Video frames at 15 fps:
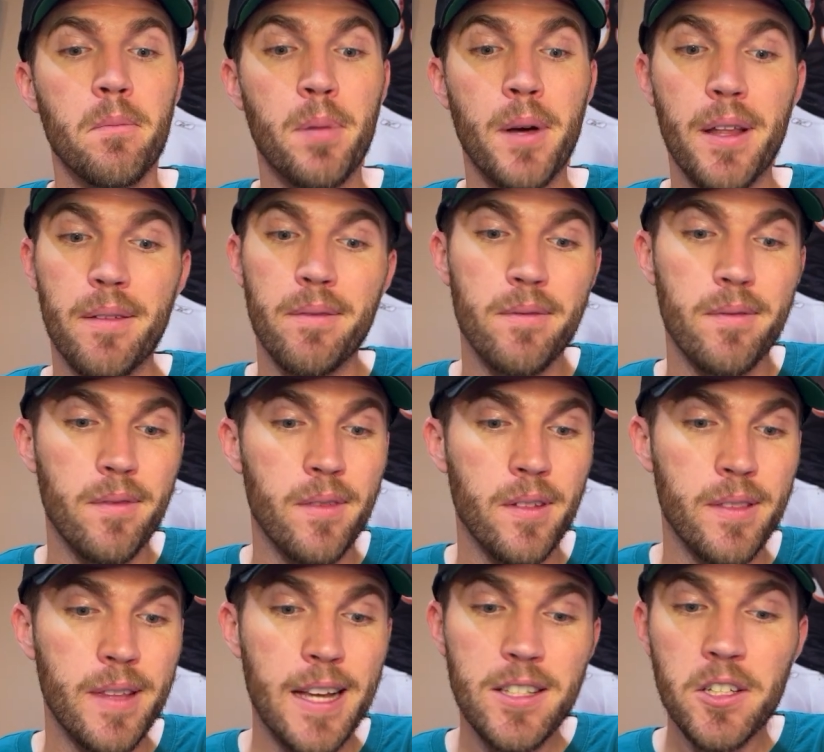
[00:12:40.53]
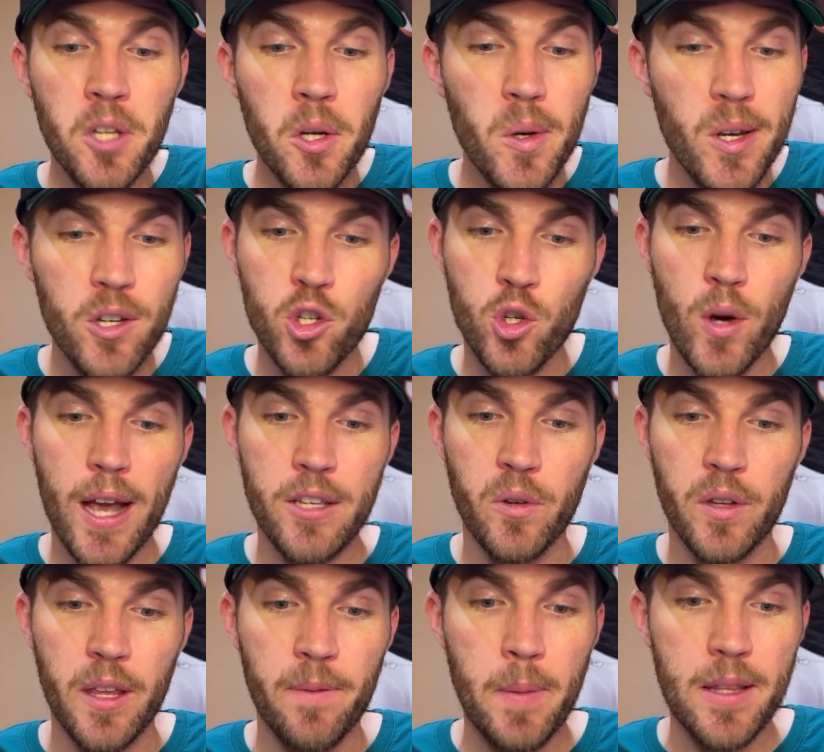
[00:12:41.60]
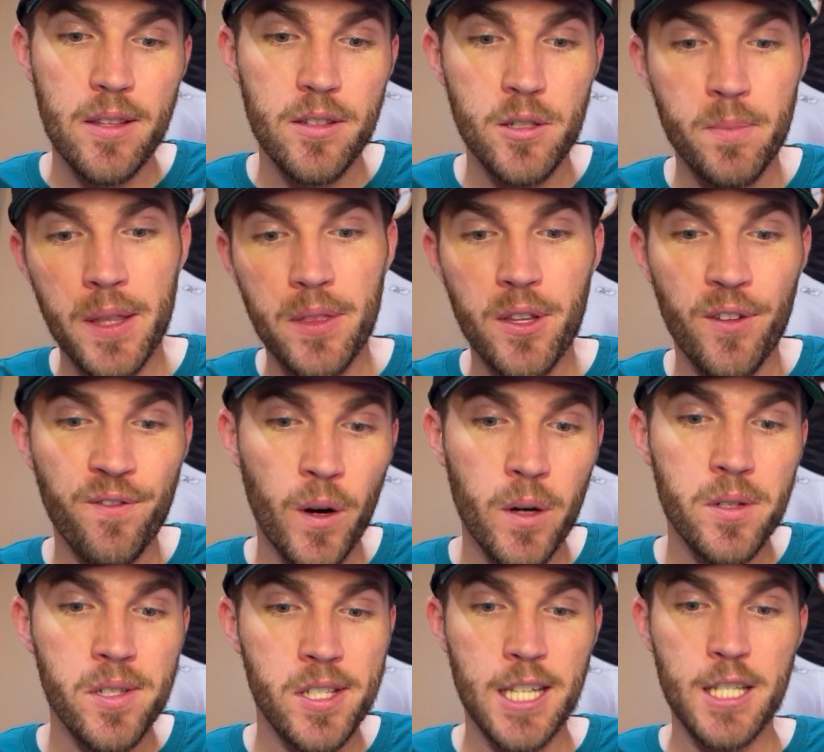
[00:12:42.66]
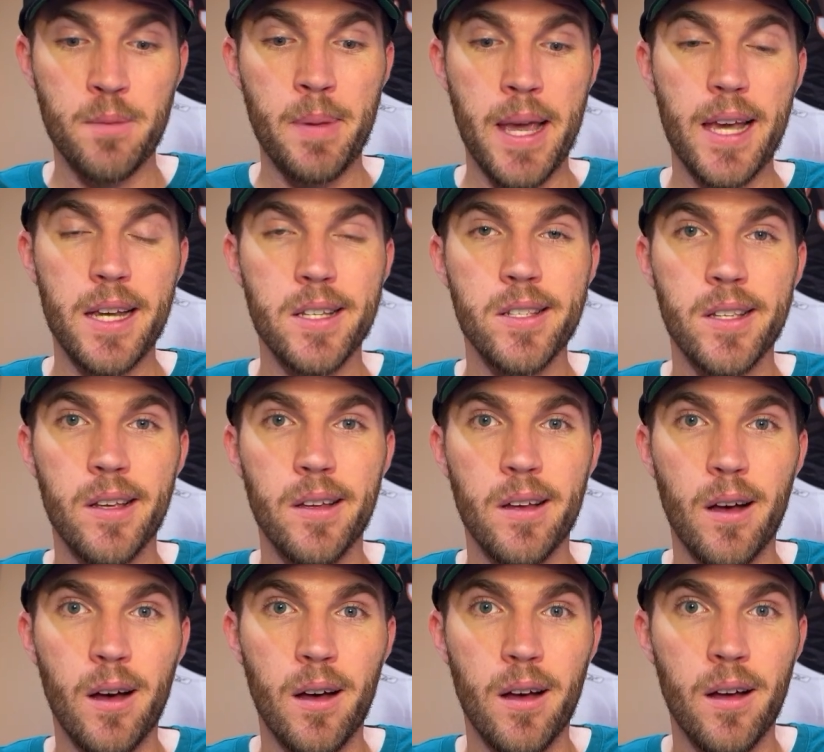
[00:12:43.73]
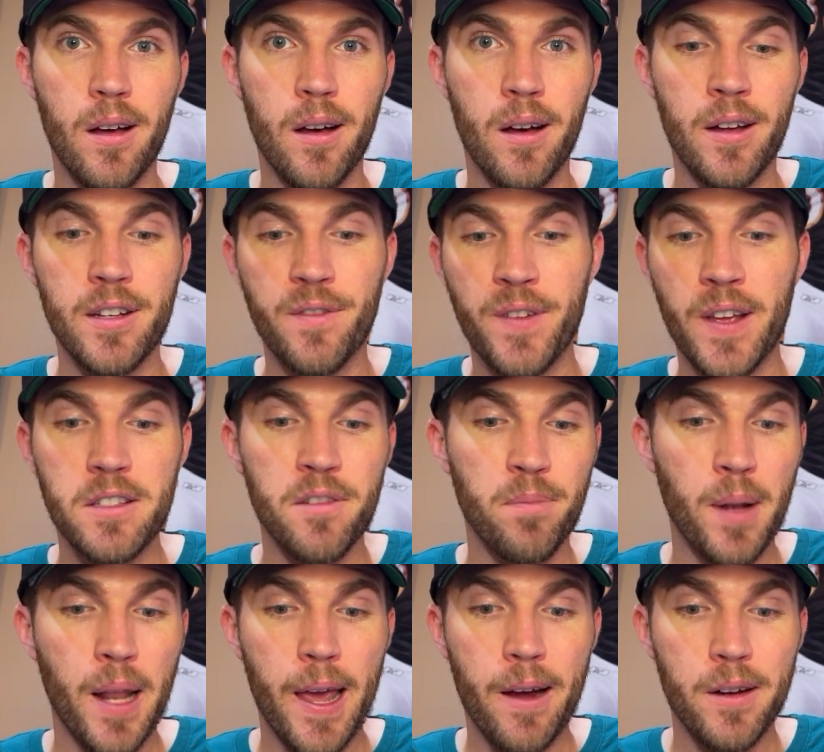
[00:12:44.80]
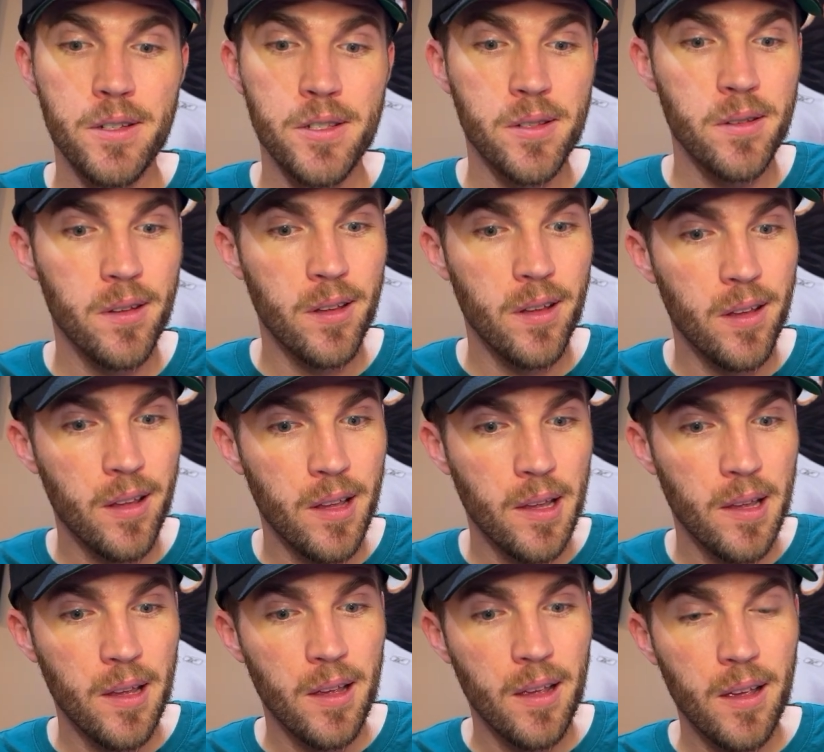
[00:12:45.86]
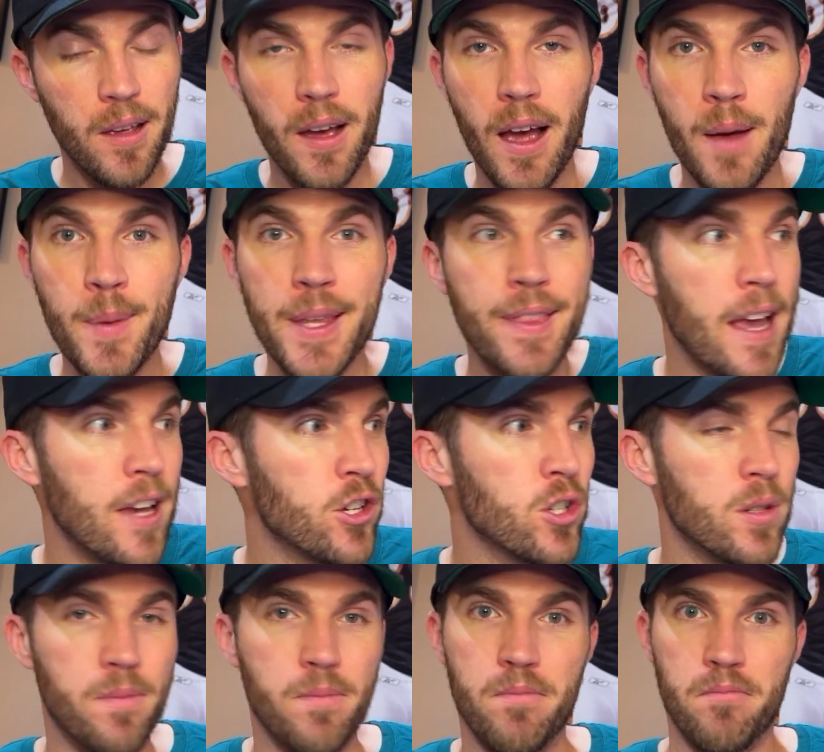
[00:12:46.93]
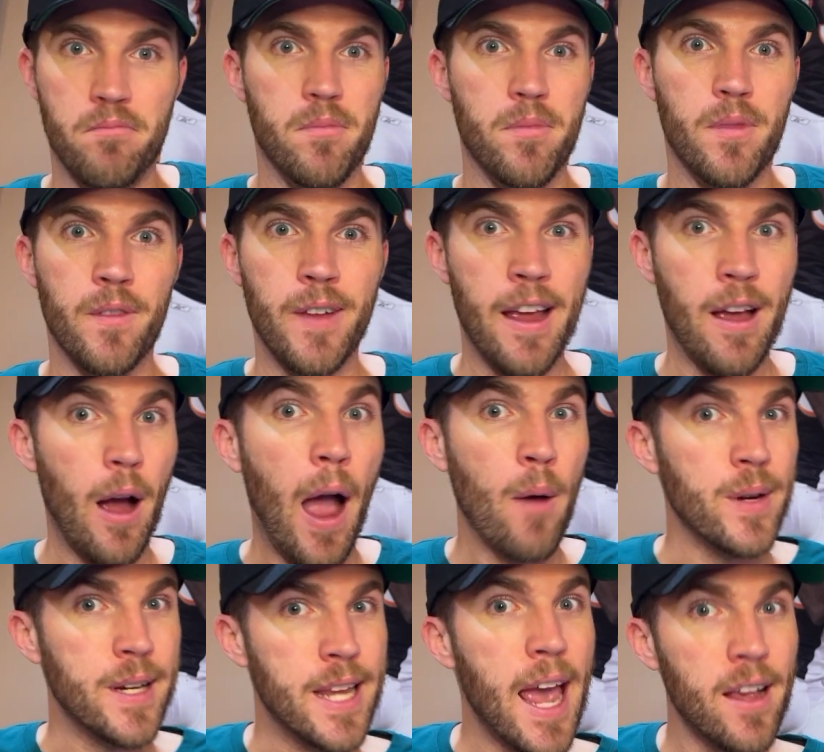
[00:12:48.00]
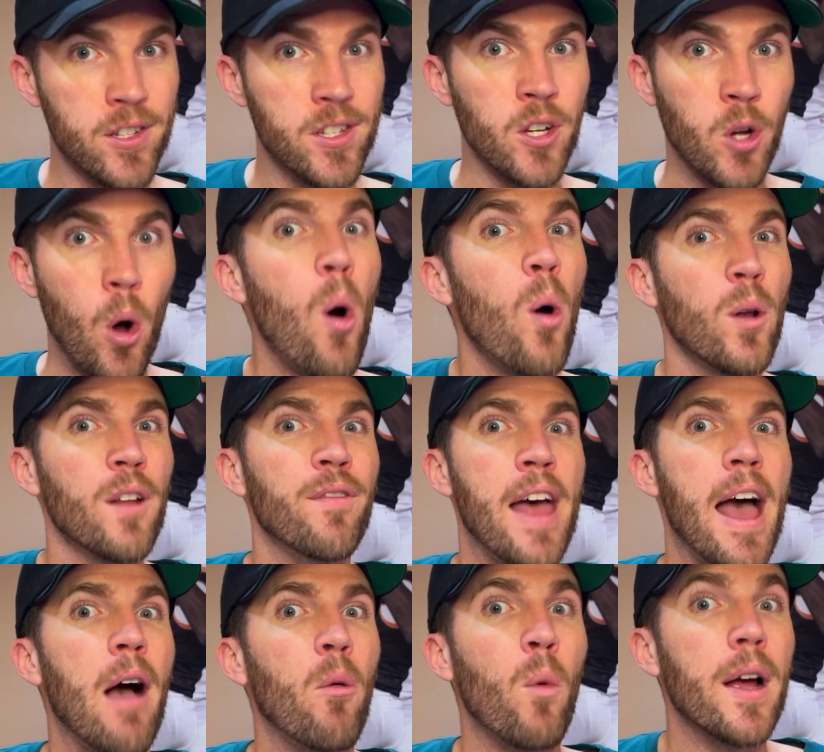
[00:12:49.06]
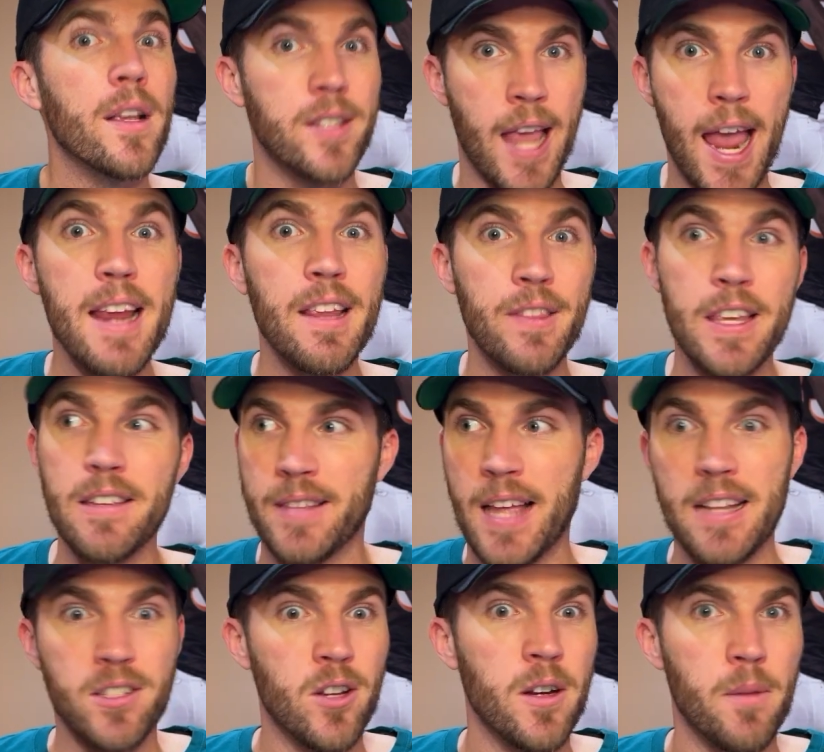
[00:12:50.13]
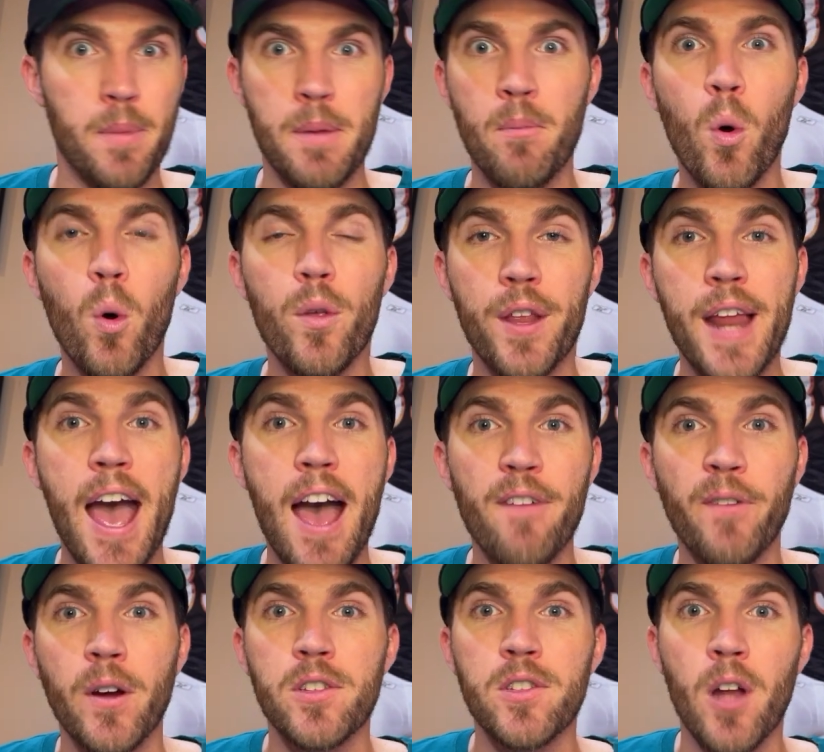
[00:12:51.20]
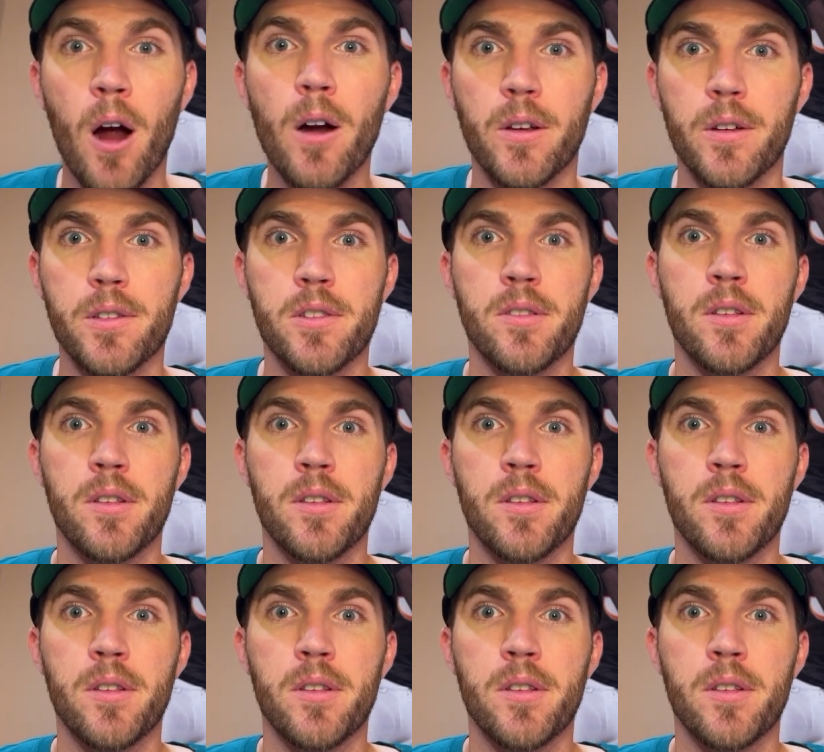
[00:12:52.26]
But that's a 2-year stretch where they've spent their first 6 picks on defensive players. I mean, they should, I would guess the goal of that was, hey, that's going to be more than half our starters.